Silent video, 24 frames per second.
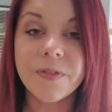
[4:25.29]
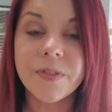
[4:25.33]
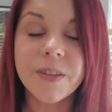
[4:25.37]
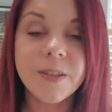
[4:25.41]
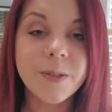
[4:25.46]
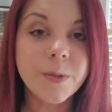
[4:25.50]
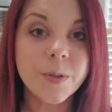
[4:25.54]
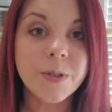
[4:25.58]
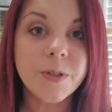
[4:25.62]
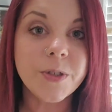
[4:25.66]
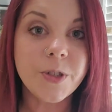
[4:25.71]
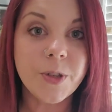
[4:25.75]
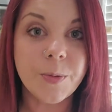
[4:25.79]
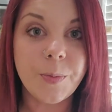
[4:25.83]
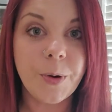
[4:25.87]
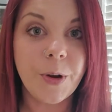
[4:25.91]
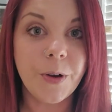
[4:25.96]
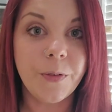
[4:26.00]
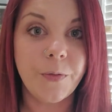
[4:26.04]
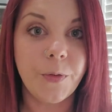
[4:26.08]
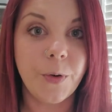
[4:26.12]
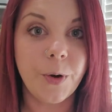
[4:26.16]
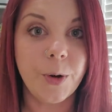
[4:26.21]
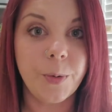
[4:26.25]
This was
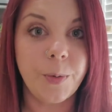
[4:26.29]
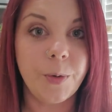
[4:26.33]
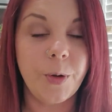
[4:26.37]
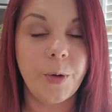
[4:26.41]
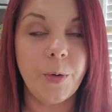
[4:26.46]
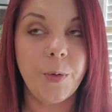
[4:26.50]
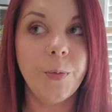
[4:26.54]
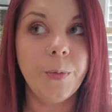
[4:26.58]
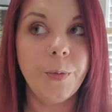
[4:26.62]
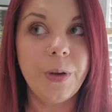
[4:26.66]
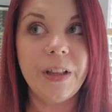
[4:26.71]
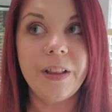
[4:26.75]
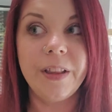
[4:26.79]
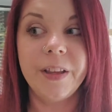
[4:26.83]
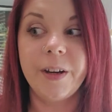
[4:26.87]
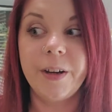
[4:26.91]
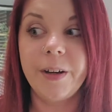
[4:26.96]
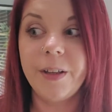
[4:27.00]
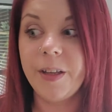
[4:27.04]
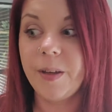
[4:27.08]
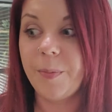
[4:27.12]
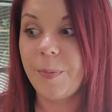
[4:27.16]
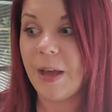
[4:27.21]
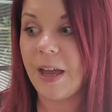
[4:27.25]
super affordable. We
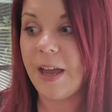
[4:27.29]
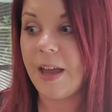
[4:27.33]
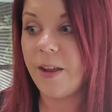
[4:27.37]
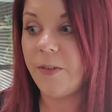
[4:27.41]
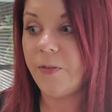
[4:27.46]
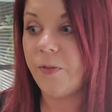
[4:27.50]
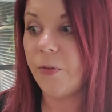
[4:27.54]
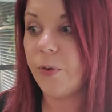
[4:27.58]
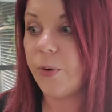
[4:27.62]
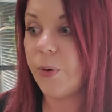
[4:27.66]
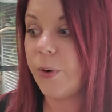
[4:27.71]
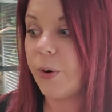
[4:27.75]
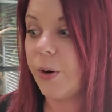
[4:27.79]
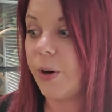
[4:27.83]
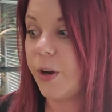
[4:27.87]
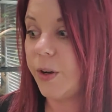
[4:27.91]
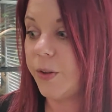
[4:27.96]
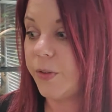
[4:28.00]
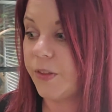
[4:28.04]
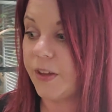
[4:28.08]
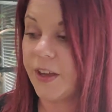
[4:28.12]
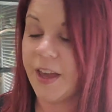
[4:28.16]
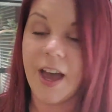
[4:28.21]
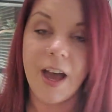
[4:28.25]
literally paid
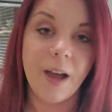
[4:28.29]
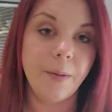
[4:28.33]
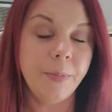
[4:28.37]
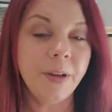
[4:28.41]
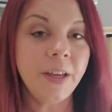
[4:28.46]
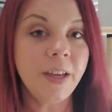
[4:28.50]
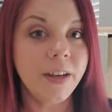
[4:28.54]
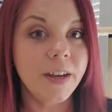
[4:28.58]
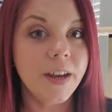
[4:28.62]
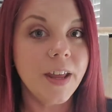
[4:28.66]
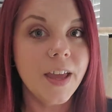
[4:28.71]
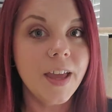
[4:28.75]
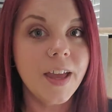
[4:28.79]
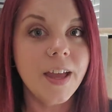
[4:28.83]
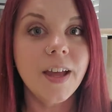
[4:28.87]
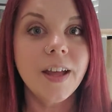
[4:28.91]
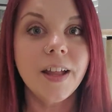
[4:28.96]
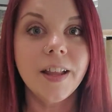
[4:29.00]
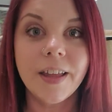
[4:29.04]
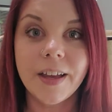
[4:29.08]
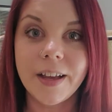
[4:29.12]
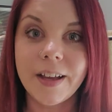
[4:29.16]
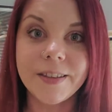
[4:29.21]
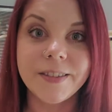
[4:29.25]
for the cabinet,
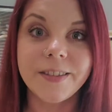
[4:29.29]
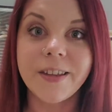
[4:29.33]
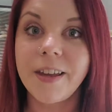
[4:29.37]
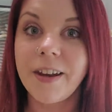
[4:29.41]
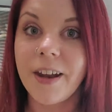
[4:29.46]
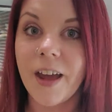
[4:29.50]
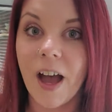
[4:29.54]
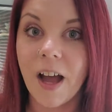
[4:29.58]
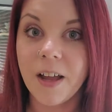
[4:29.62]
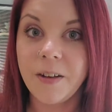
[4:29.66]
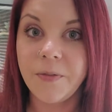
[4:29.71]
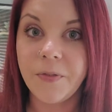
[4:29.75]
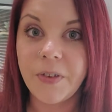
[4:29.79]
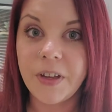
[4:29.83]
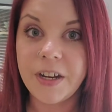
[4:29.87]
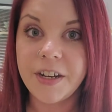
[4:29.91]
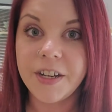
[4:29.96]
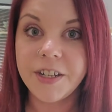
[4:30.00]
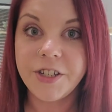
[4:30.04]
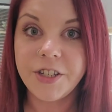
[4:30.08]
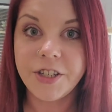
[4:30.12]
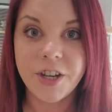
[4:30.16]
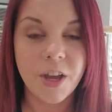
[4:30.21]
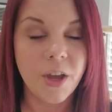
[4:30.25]
like I said,
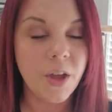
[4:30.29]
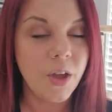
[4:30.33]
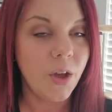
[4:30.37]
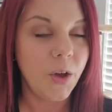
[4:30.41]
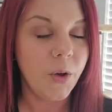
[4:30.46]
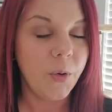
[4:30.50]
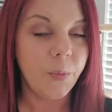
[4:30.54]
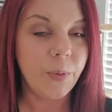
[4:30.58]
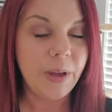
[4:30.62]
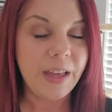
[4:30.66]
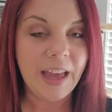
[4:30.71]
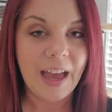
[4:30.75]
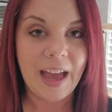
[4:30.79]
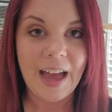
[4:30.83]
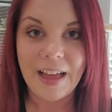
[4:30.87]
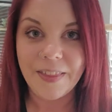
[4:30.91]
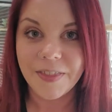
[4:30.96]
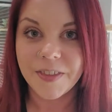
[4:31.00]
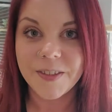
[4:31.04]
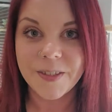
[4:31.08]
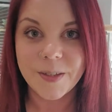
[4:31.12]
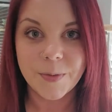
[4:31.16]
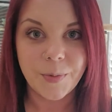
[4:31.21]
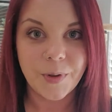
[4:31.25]
unfinished. We
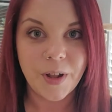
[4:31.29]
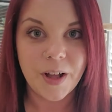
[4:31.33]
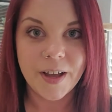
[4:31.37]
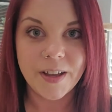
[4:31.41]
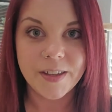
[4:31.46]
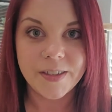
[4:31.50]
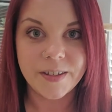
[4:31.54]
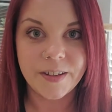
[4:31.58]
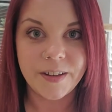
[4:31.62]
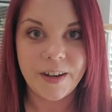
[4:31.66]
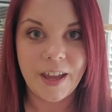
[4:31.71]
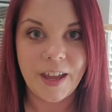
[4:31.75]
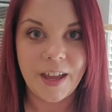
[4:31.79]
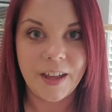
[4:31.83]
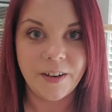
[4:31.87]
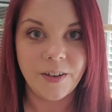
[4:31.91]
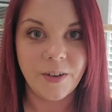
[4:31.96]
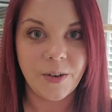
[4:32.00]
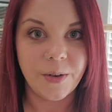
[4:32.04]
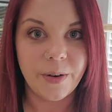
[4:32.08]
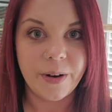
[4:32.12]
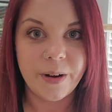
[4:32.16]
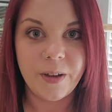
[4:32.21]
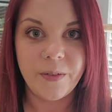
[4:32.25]
had the supplies on hand
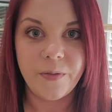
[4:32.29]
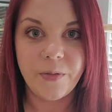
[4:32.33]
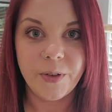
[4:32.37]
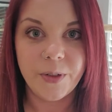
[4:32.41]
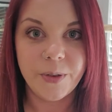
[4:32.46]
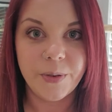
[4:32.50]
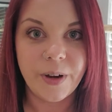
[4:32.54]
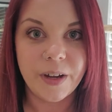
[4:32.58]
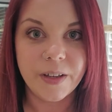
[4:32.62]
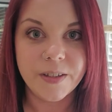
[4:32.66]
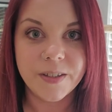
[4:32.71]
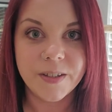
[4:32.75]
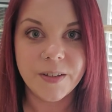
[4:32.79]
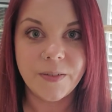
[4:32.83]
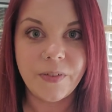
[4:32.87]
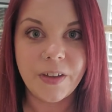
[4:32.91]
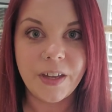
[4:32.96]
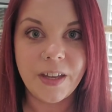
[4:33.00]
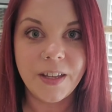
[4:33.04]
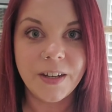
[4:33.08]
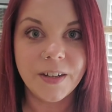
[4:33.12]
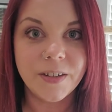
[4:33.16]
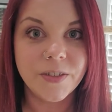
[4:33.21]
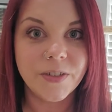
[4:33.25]
already for the rest of
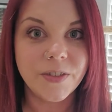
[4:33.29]
it.